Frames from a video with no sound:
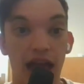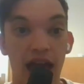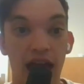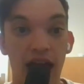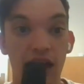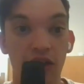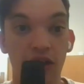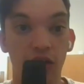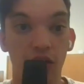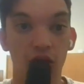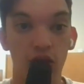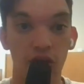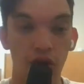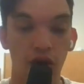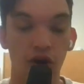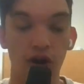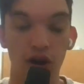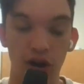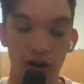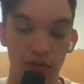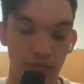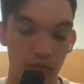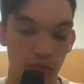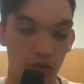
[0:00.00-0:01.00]
and
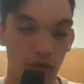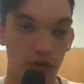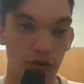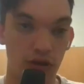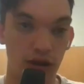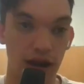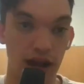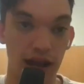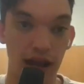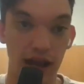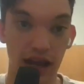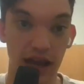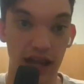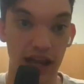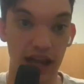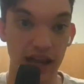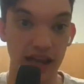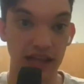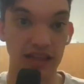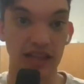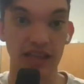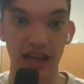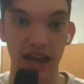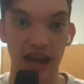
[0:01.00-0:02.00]
learn more
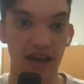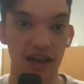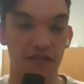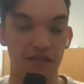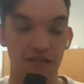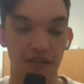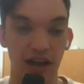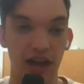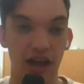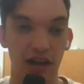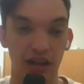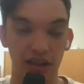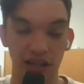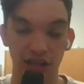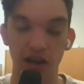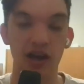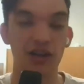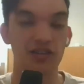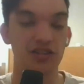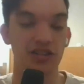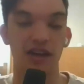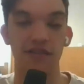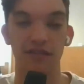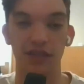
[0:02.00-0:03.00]
in the NFL. He
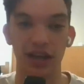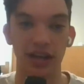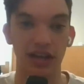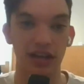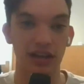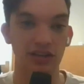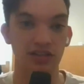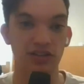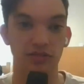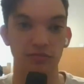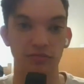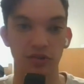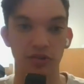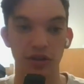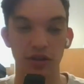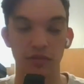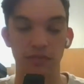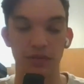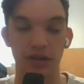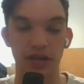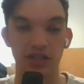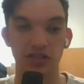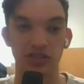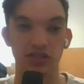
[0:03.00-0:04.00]
also have like some
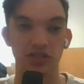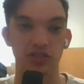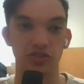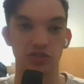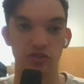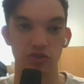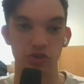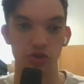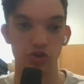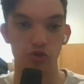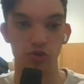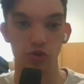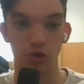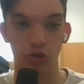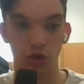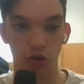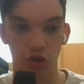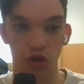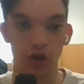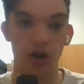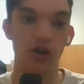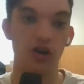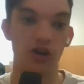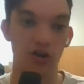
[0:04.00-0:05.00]
good pieces to
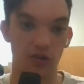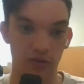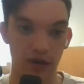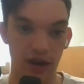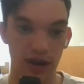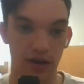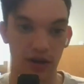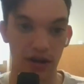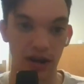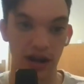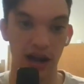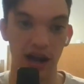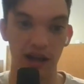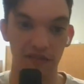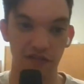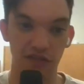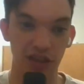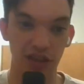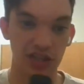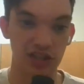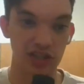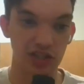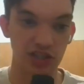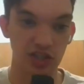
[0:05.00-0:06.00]
learn around. And I
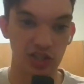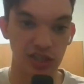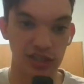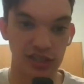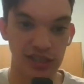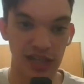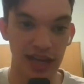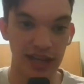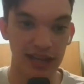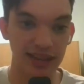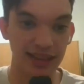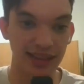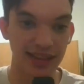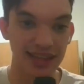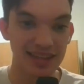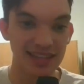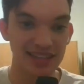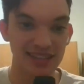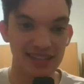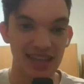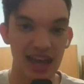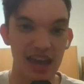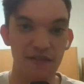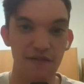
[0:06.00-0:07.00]
feel like
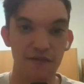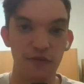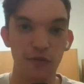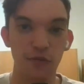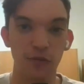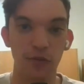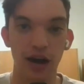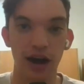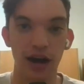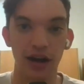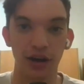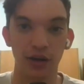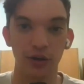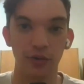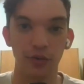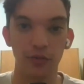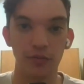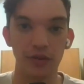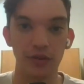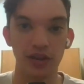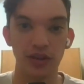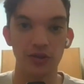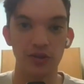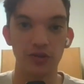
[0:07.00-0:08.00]
Talise Fuaga
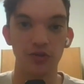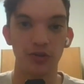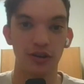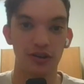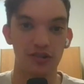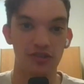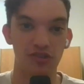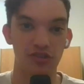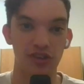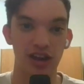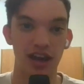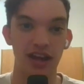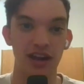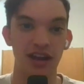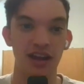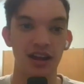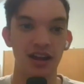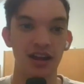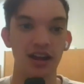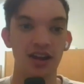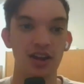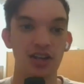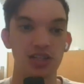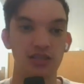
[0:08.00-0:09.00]
will be a New York
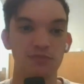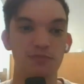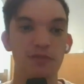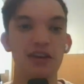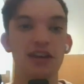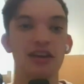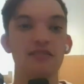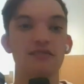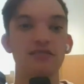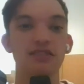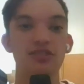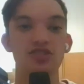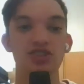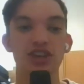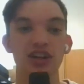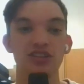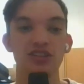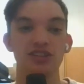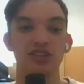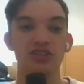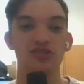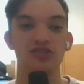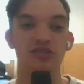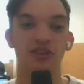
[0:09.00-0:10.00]
Jet. Speaking of the
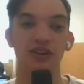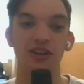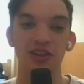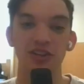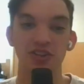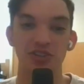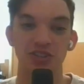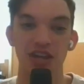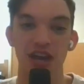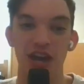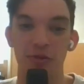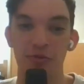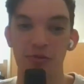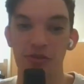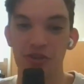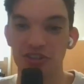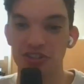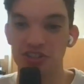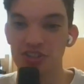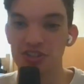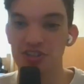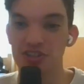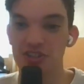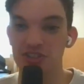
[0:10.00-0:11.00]
Jets, they traded Zach
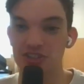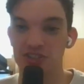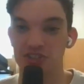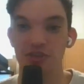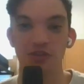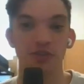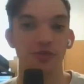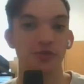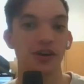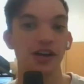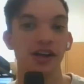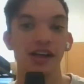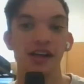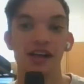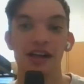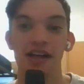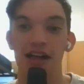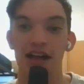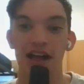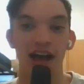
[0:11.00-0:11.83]
Wilson. So